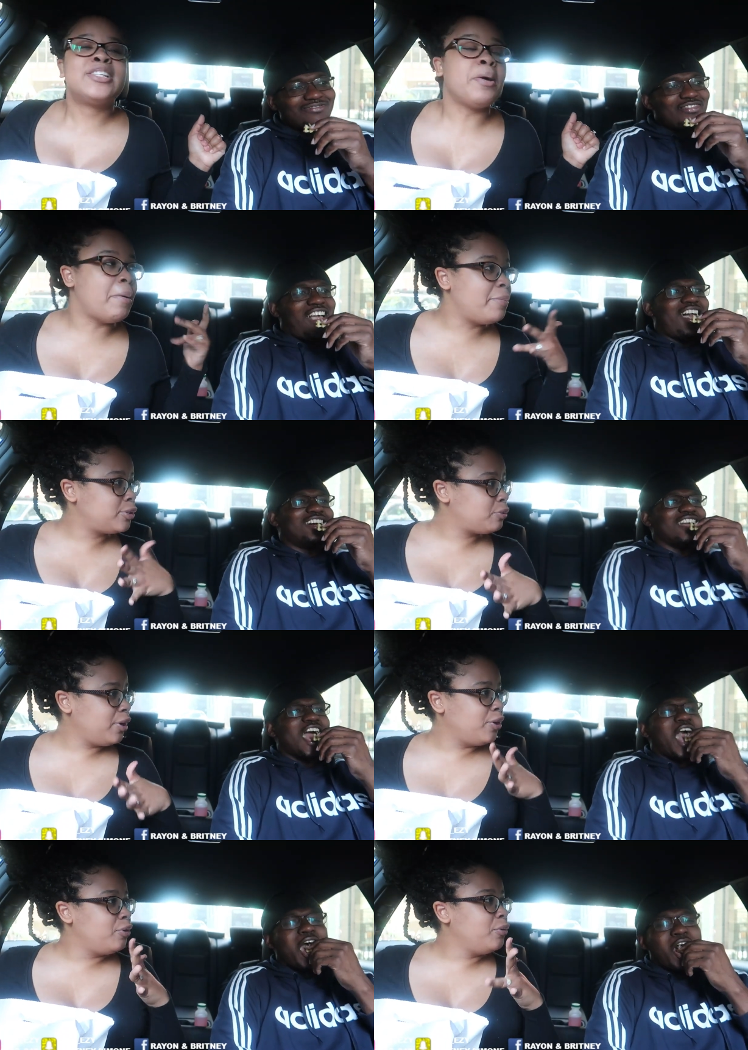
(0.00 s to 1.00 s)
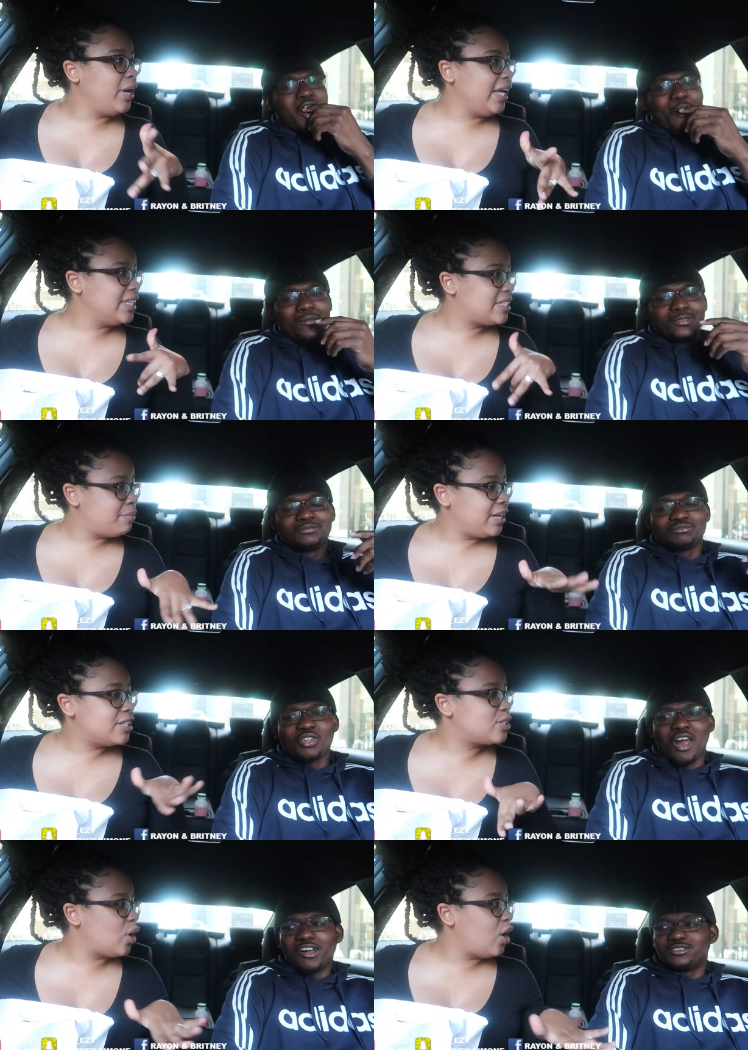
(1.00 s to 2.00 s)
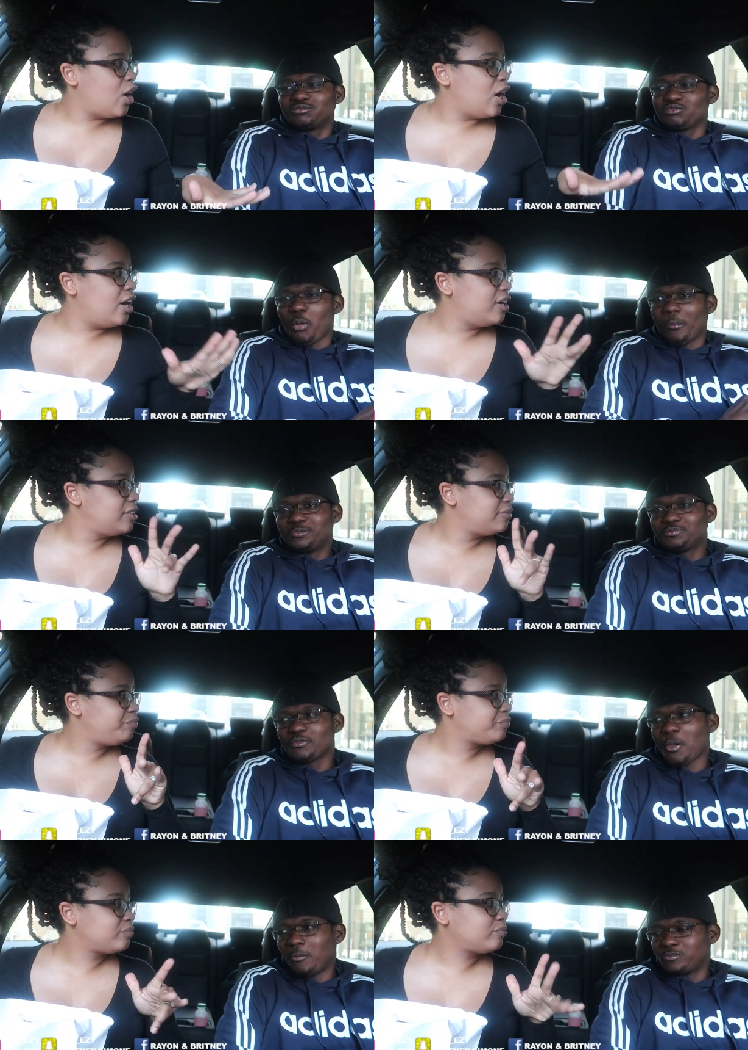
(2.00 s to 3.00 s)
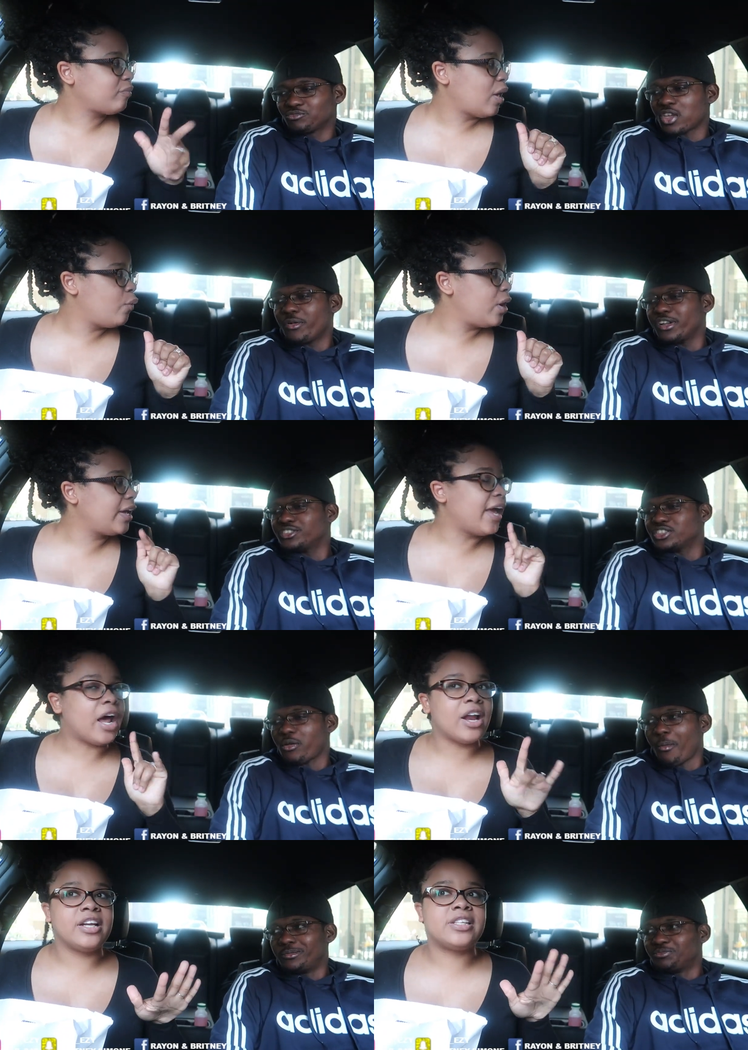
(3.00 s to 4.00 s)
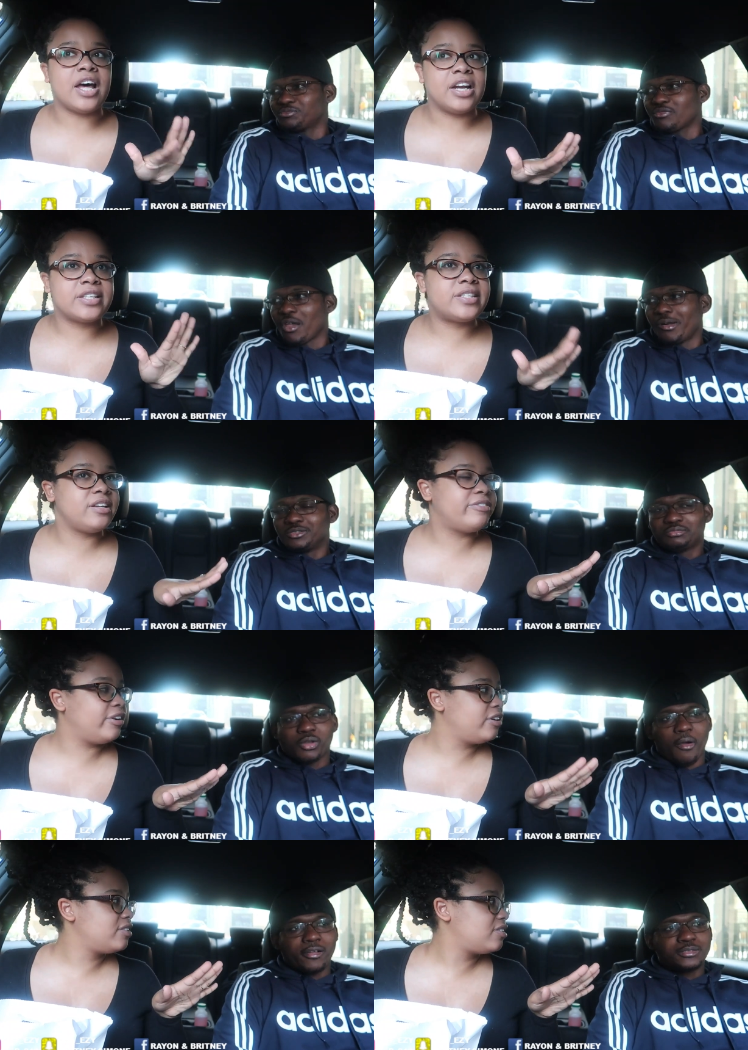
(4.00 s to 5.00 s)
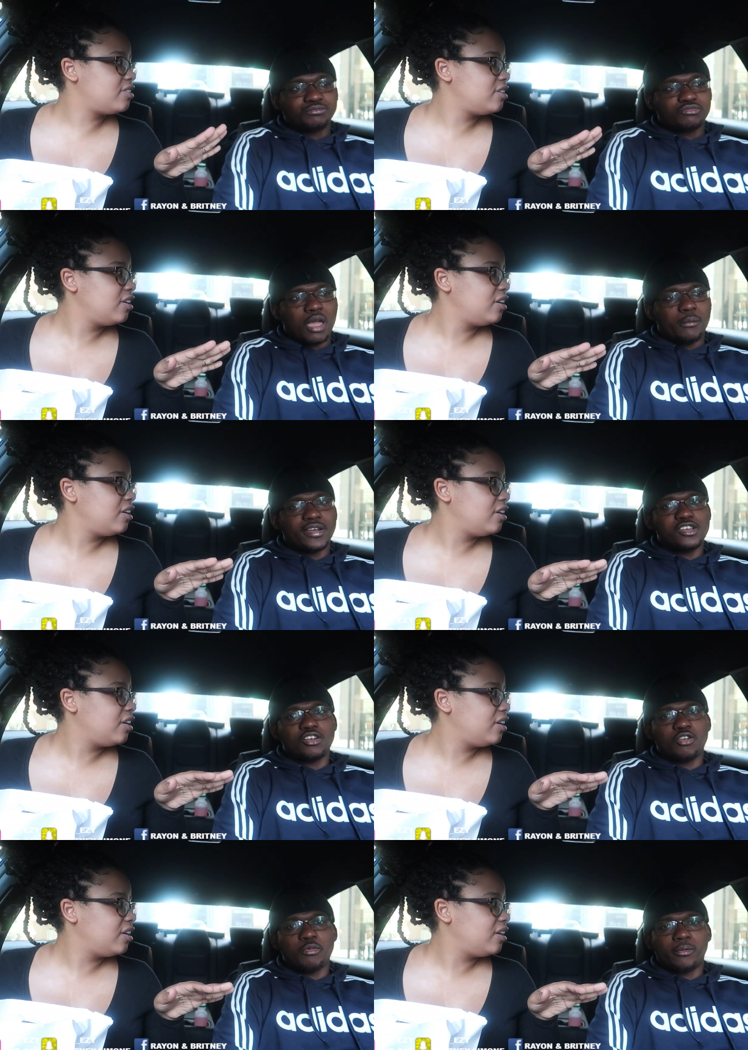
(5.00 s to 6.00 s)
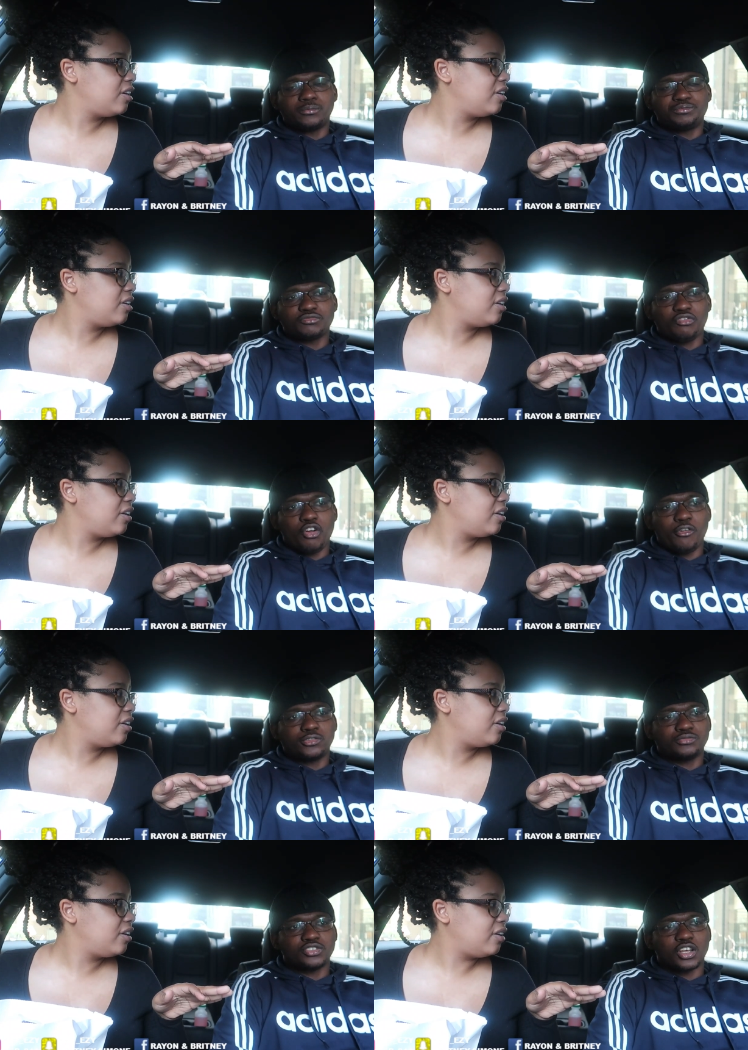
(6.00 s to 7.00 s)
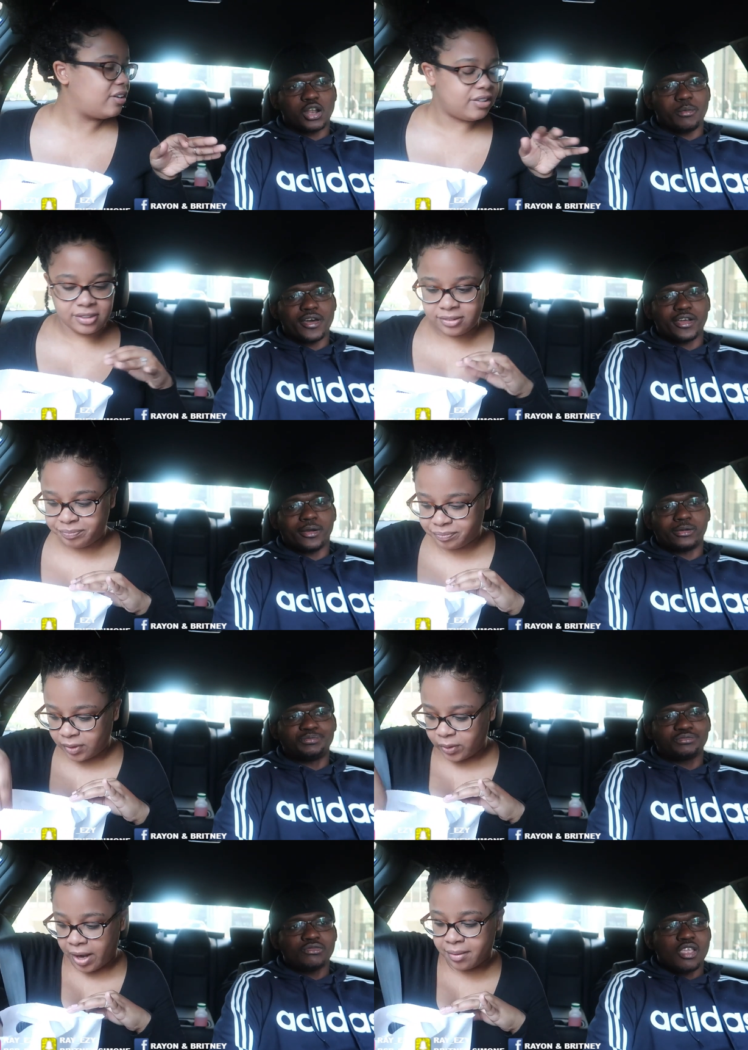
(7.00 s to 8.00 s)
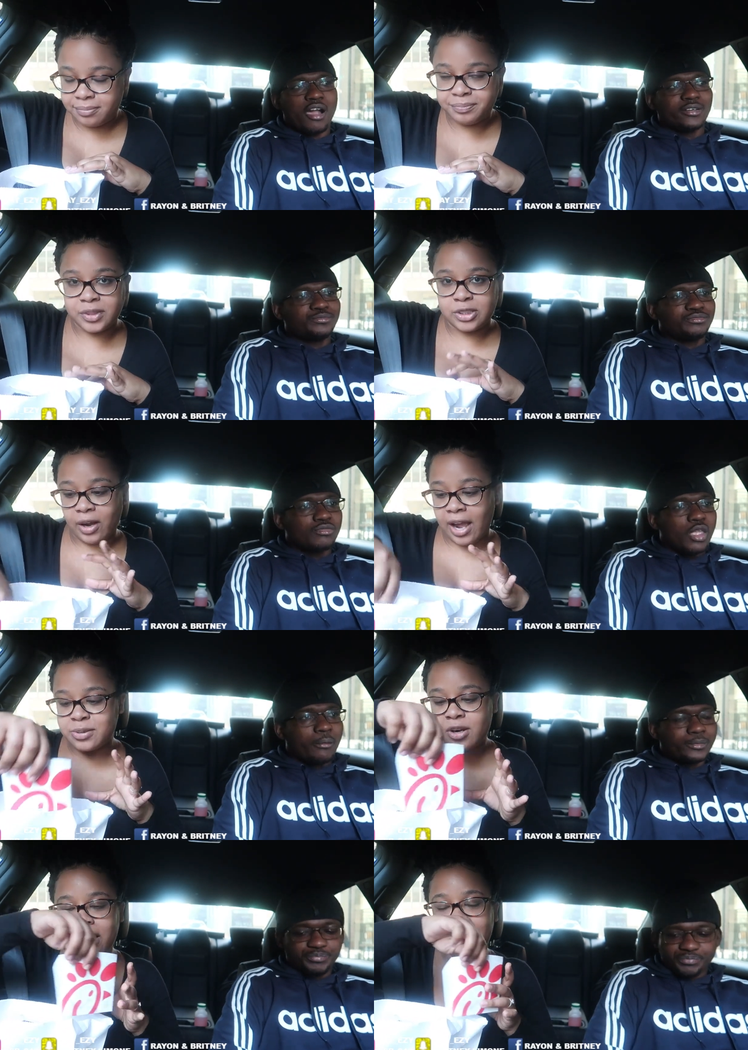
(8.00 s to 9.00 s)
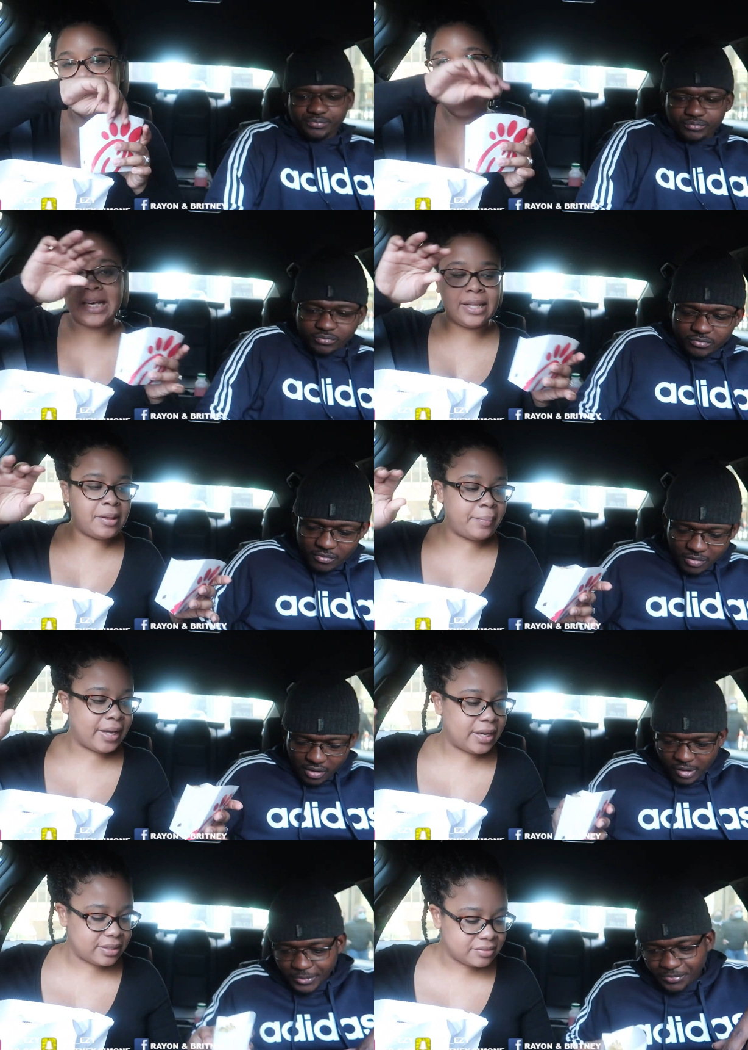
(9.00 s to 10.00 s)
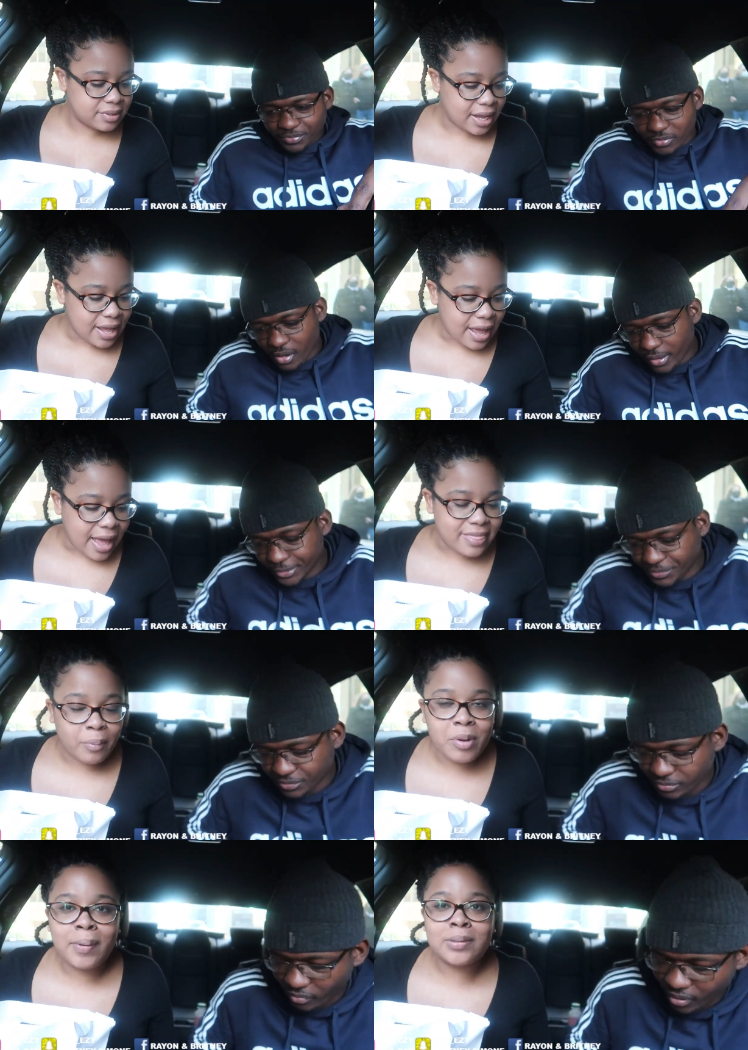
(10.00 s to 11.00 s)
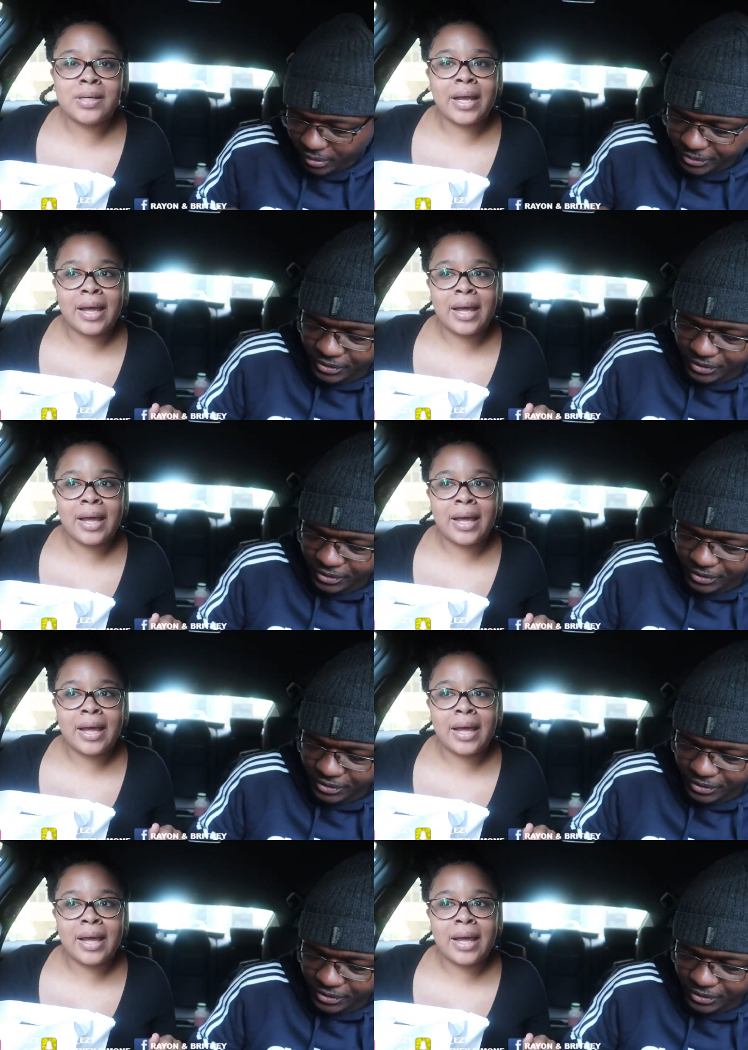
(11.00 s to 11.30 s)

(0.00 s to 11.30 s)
Speaker 1: So baby, what you wanna do? You wanna eat some of this or wanna get out of the city first?
Speaker 2: Nah, I'll probably eat a little bit. first and get up out of here.
Speaker 1: Okay, so guys, we're gonna eat a little bit and then we about to